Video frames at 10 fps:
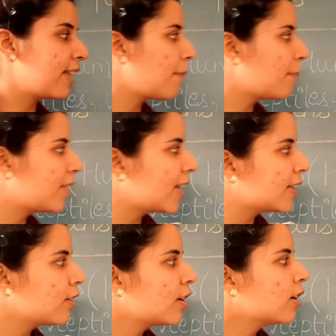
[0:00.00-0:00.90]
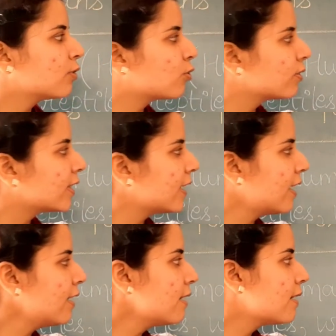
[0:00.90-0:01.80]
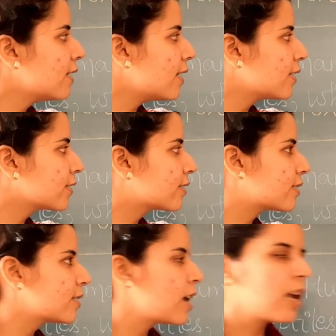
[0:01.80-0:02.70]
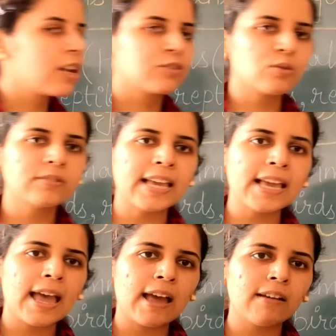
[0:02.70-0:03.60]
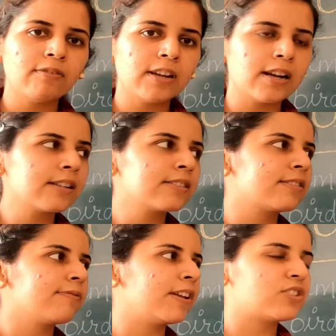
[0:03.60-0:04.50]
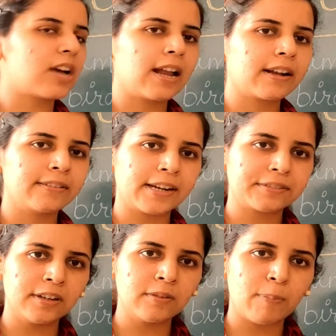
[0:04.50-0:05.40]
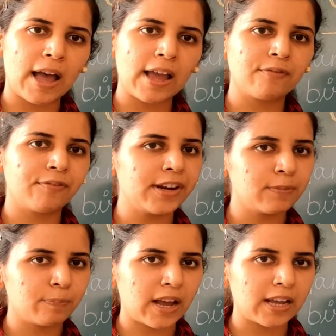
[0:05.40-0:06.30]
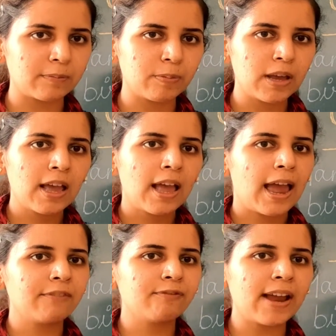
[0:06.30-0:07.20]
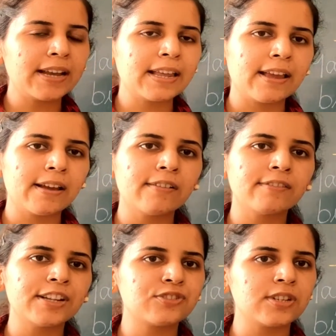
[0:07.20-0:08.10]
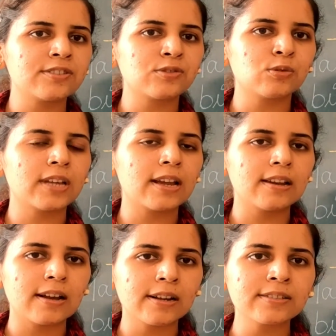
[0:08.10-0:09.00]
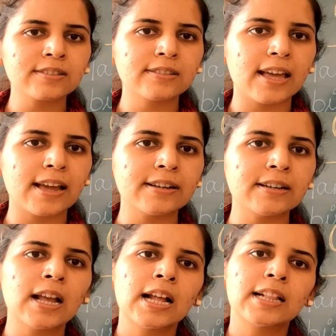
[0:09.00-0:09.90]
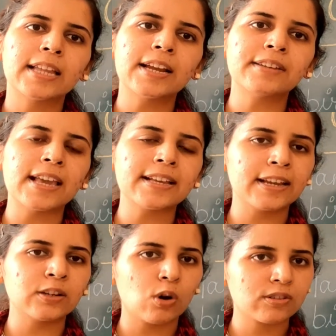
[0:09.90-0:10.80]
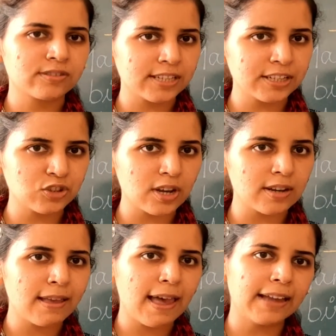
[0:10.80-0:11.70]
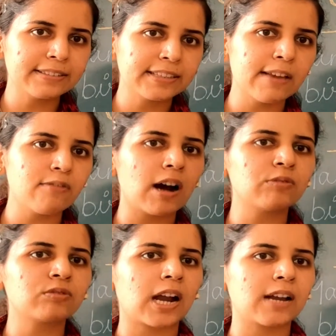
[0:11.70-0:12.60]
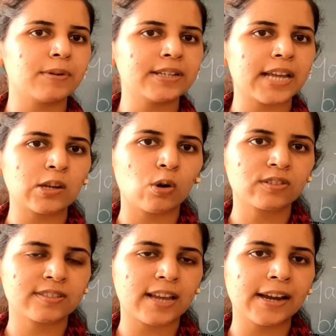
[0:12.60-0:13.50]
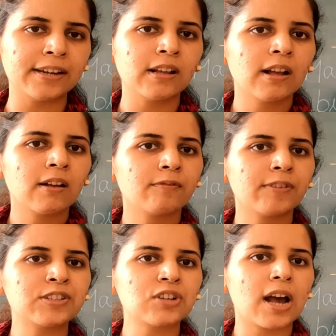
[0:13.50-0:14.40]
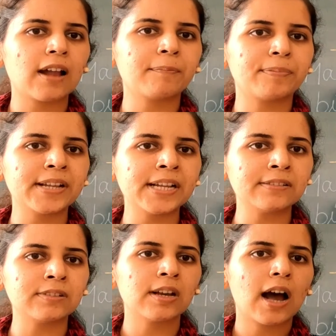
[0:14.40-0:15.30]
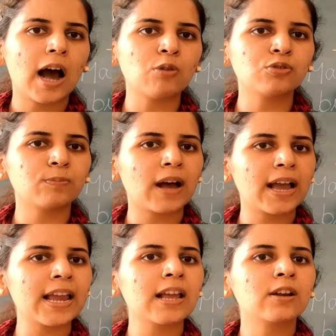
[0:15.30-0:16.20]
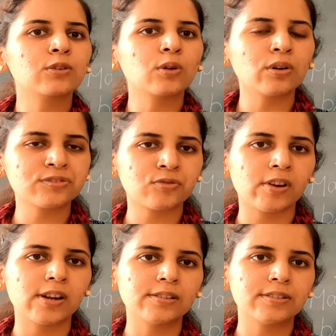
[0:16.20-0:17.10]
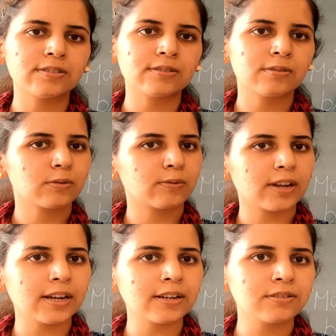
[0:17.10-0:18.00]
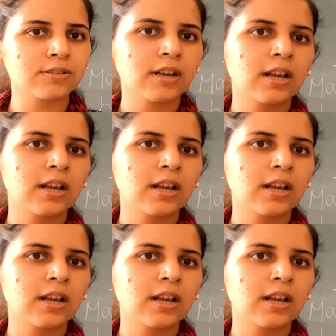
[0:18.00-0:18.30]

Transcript: They breathe through their lungs. So they have lungs which are connected by windpipe, and when air reaches to the lungs, then they take in oxygen and give out carbon dioxide which are breathed out by nostrils, right?